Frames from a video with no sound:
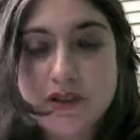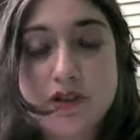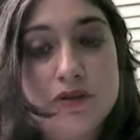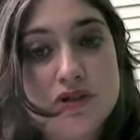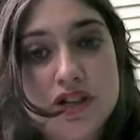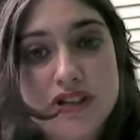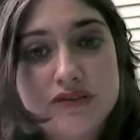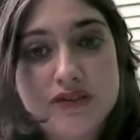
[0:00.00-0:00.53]
To
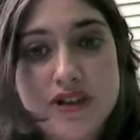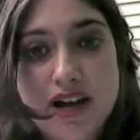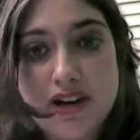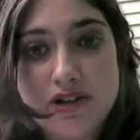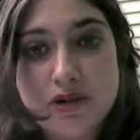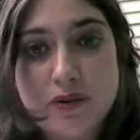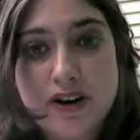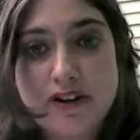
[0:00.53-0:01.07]
adjust for the
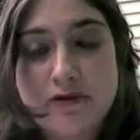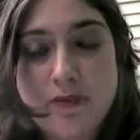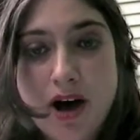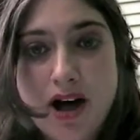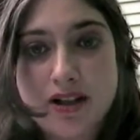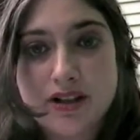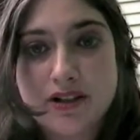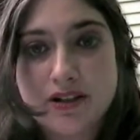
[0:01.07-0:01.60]
extra weight of
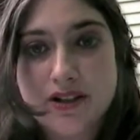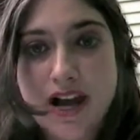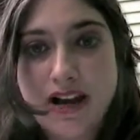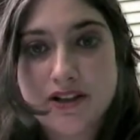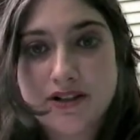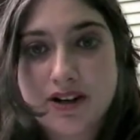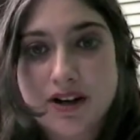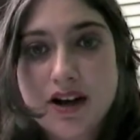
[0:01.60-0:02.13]
pollen or
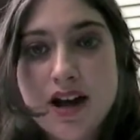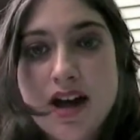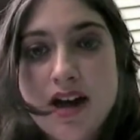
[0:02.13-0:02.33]
nectar,